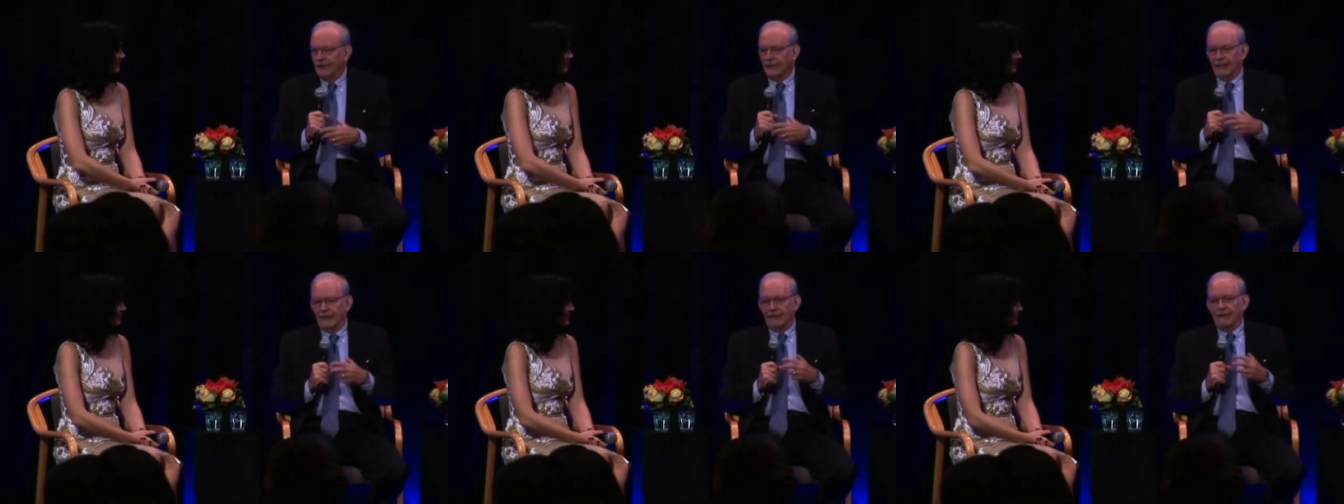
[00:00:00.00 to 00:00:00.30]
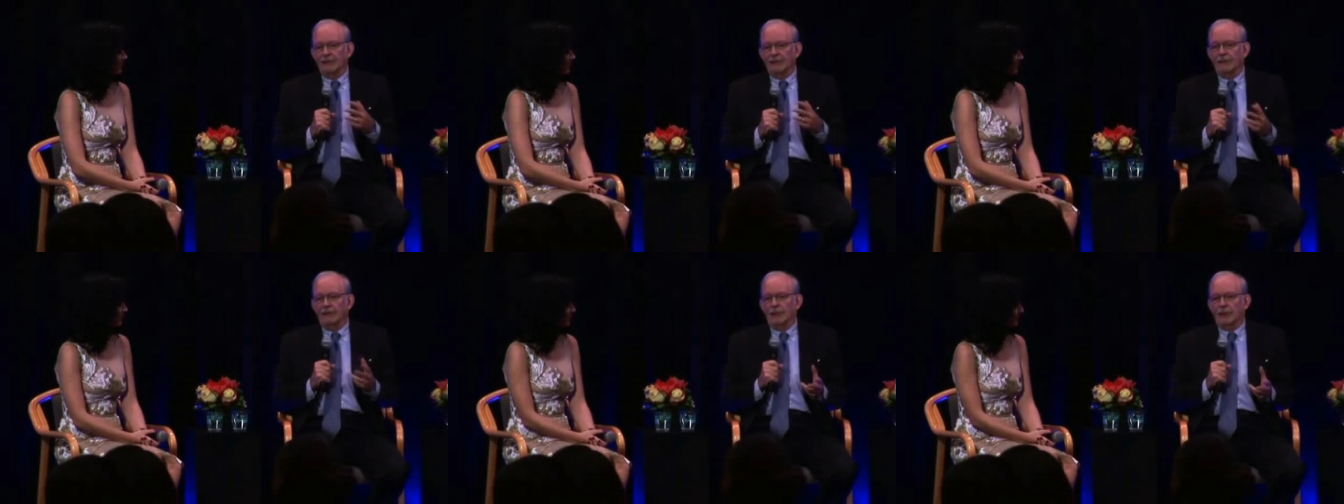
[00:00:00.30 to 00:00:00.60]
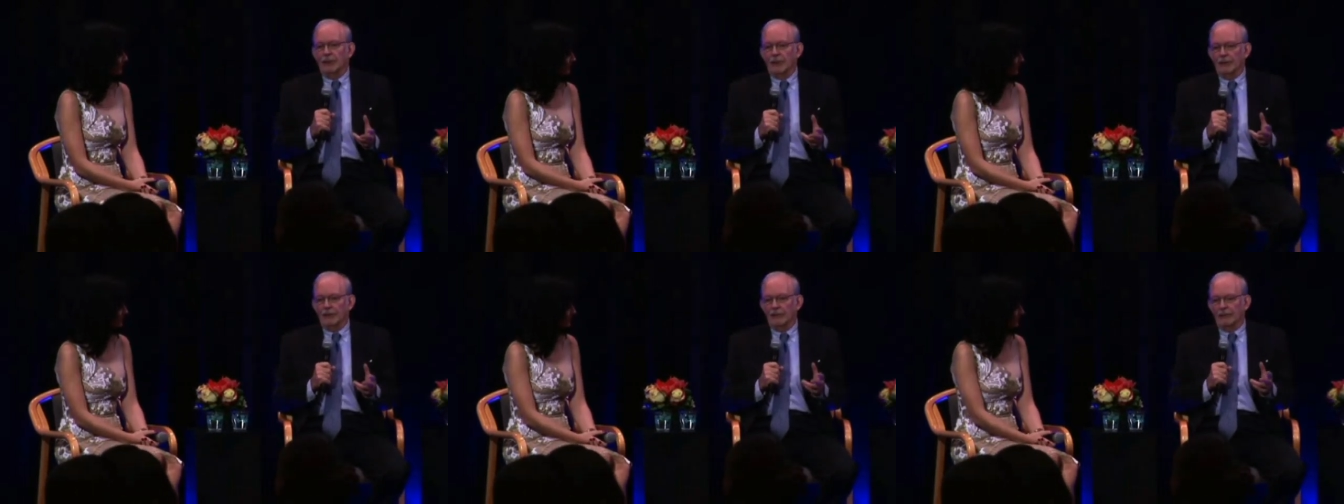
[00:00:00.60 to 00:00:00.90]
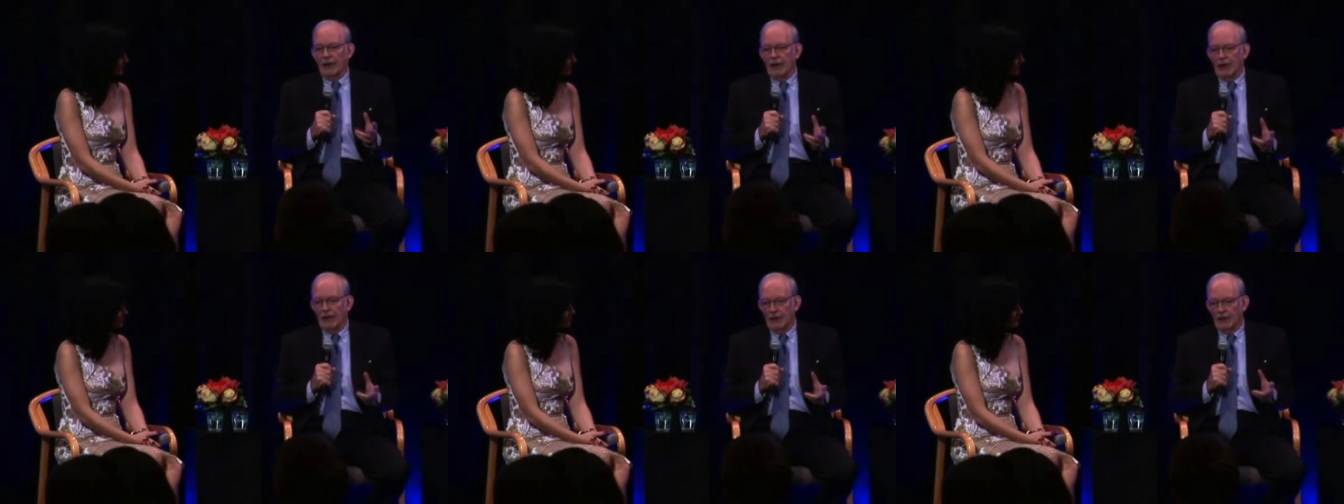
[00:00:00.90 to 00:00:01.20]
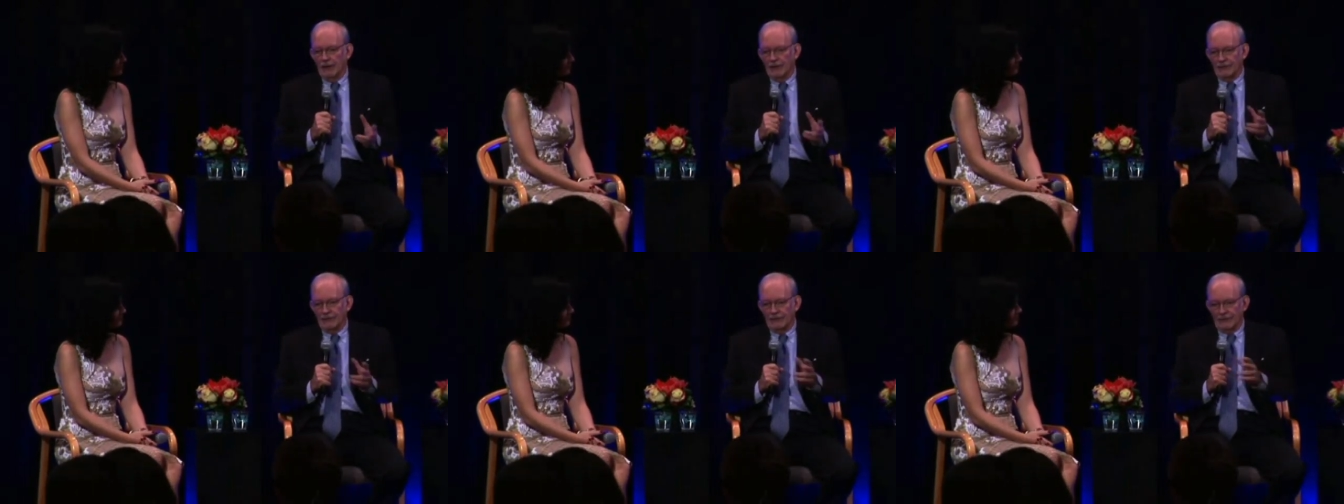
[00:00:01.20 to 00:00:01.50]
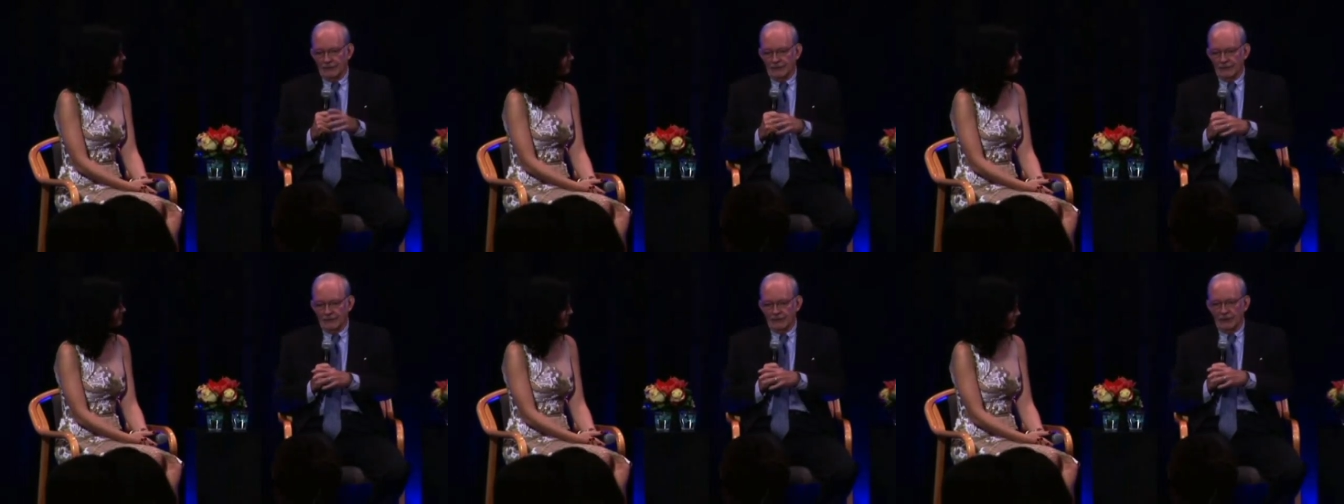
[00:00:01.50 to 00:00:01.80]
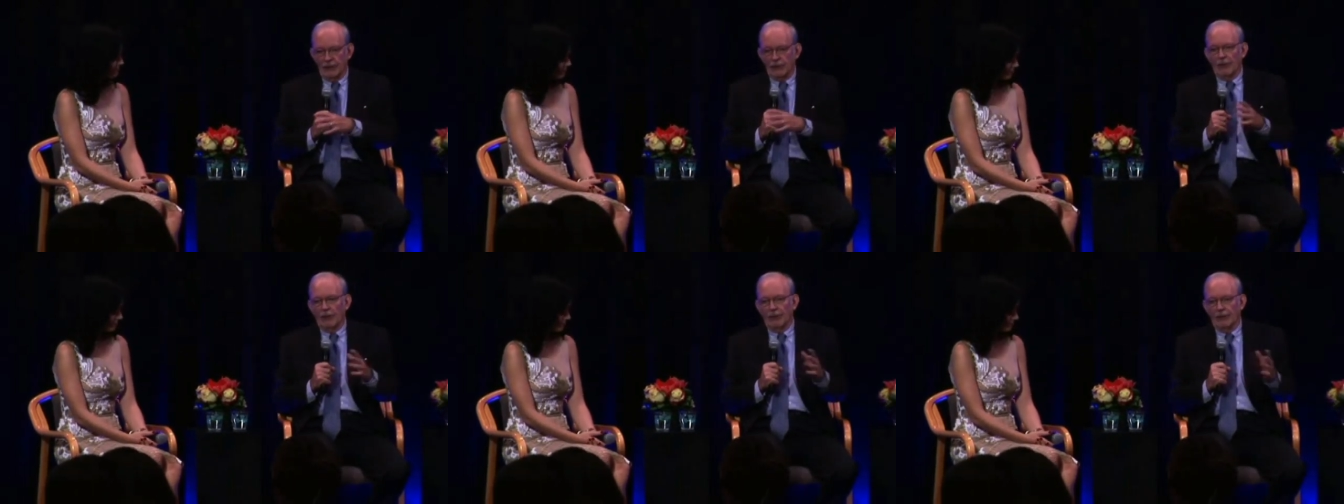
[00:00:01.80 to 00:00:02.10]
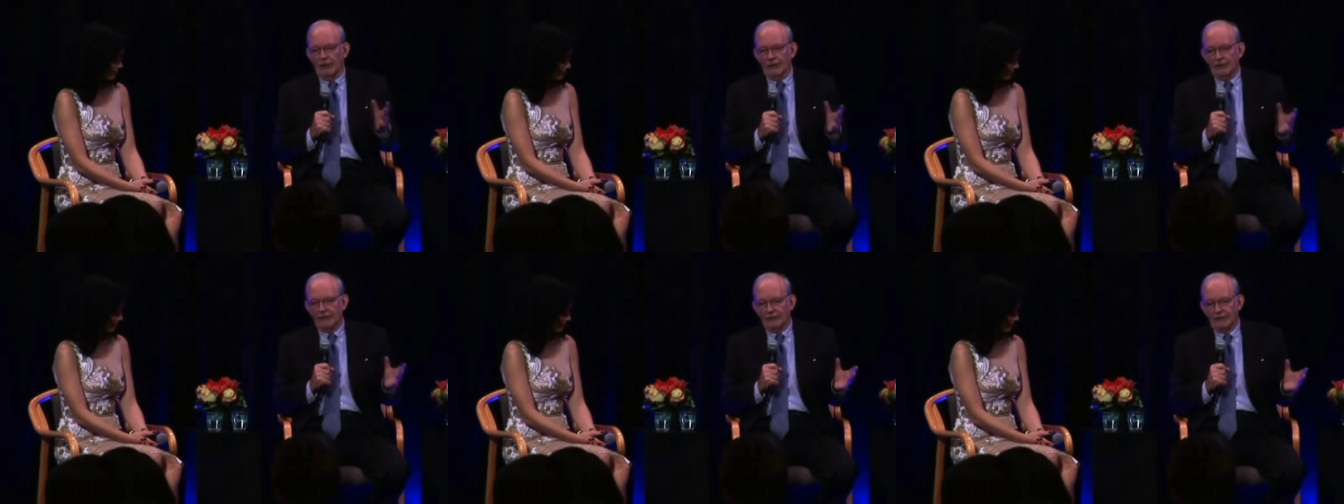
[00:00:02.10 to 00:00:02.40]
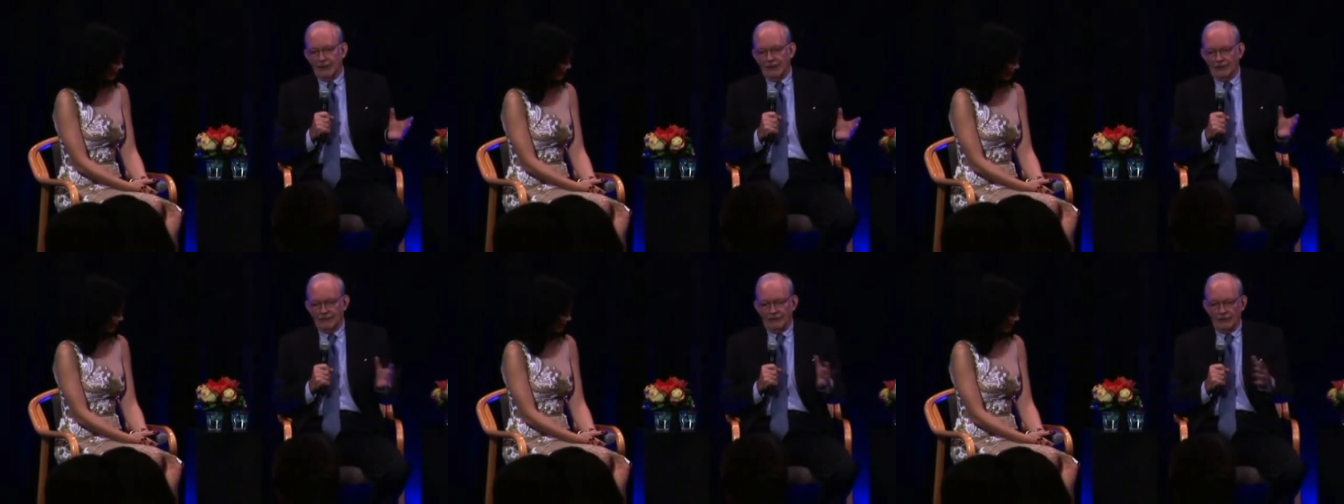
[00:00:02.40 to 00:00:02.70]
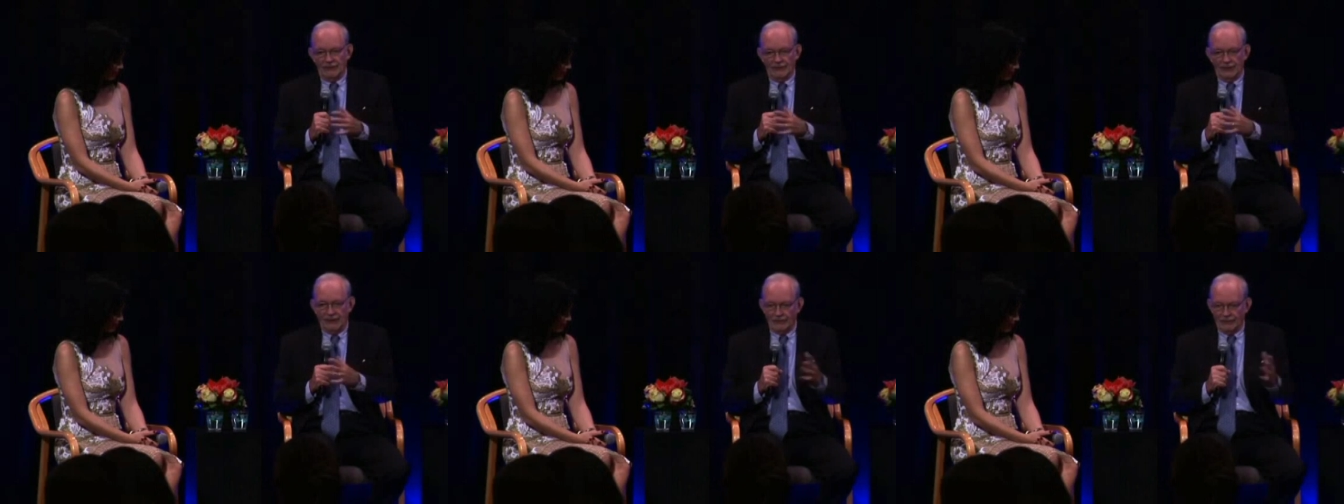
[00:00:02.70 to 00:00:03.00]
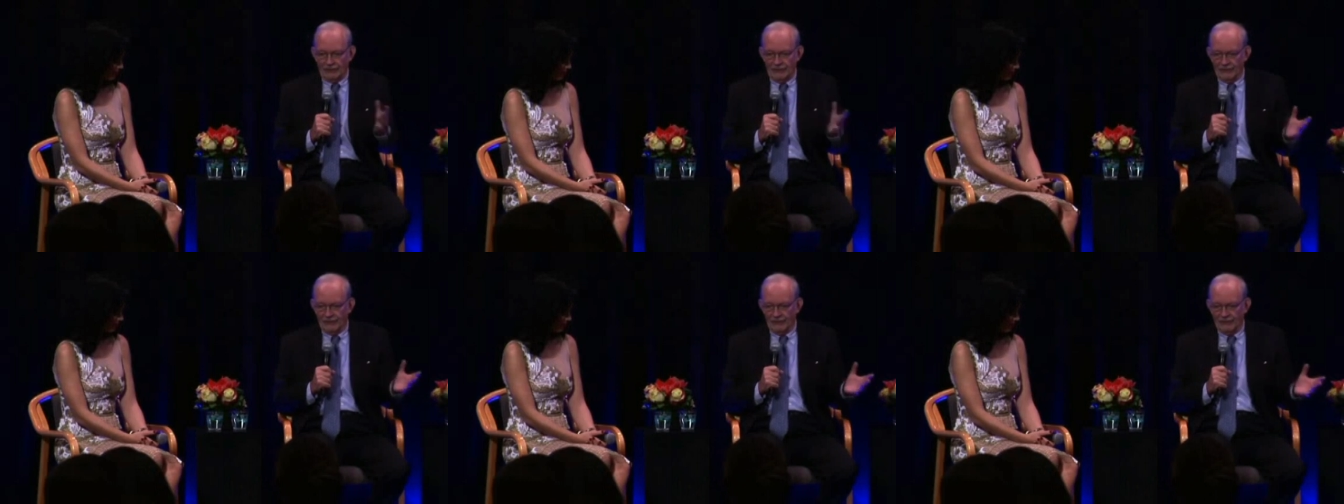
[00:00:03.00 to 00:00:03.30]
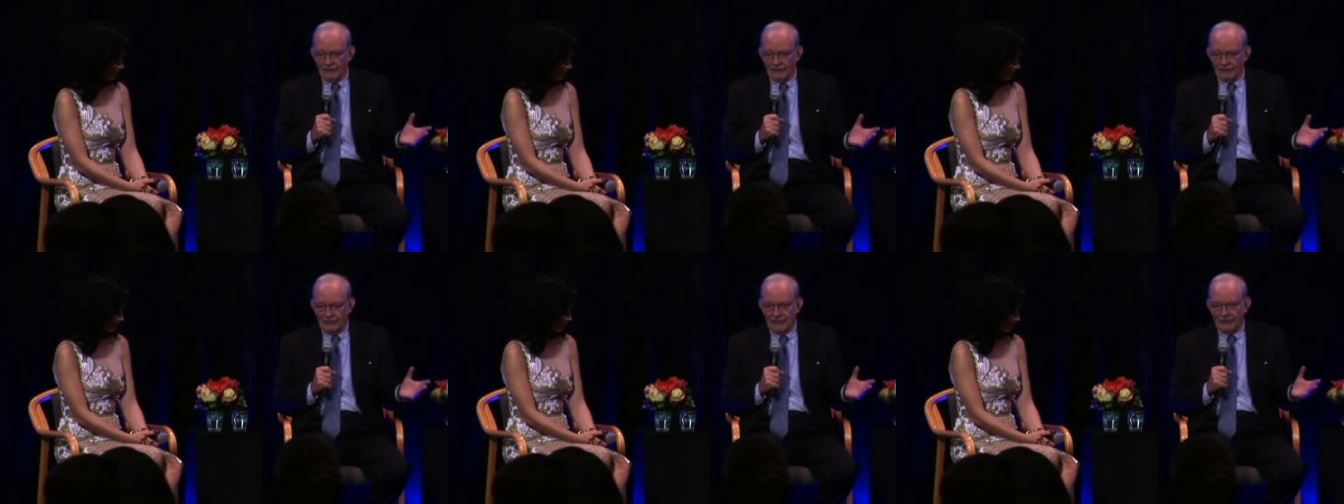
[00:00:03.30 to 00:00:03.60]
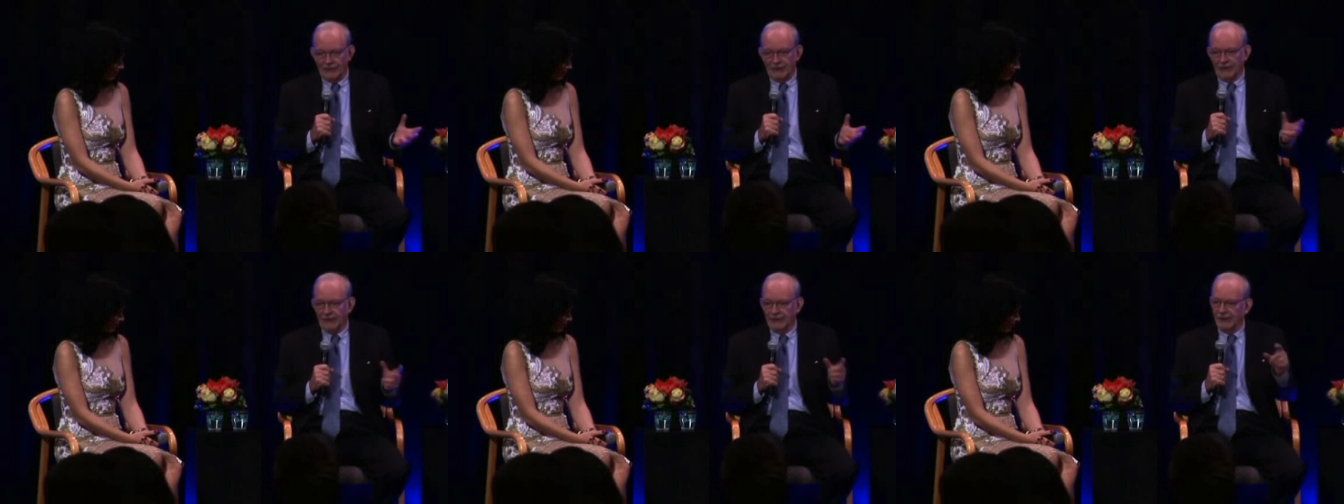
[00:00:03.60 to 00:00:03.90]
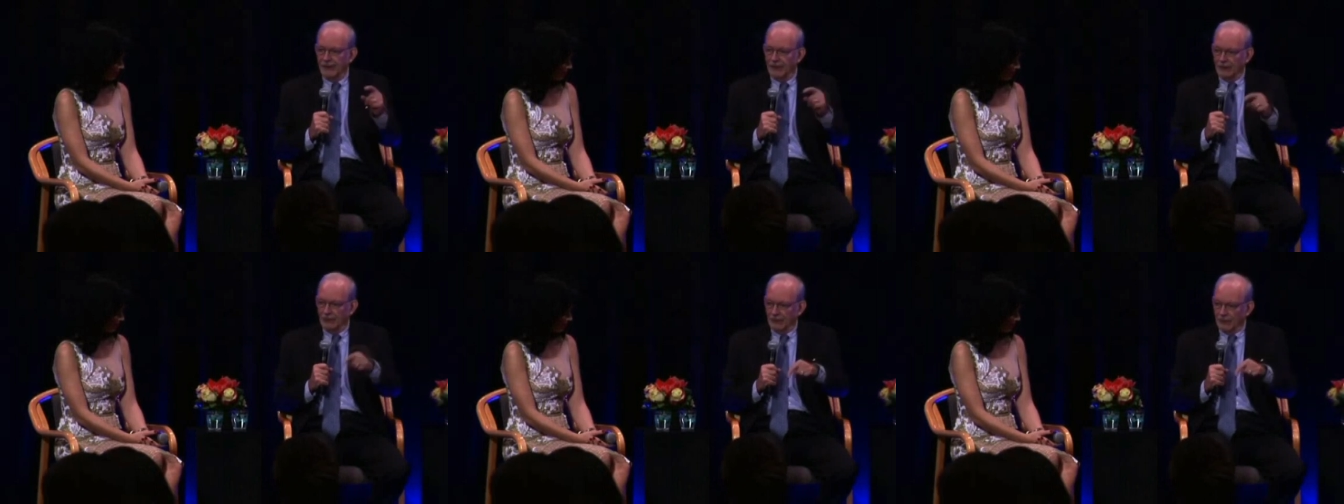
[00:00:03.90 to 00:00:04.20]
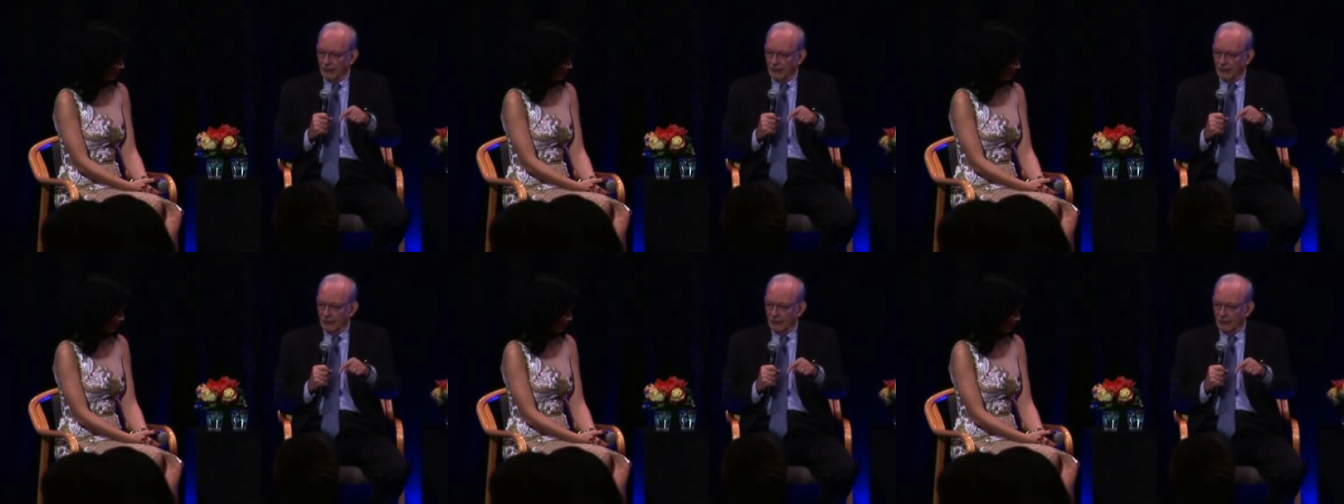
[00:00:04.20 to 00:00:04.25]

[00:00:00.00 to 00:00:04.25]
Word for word: to get them more involved in global conversations, uh,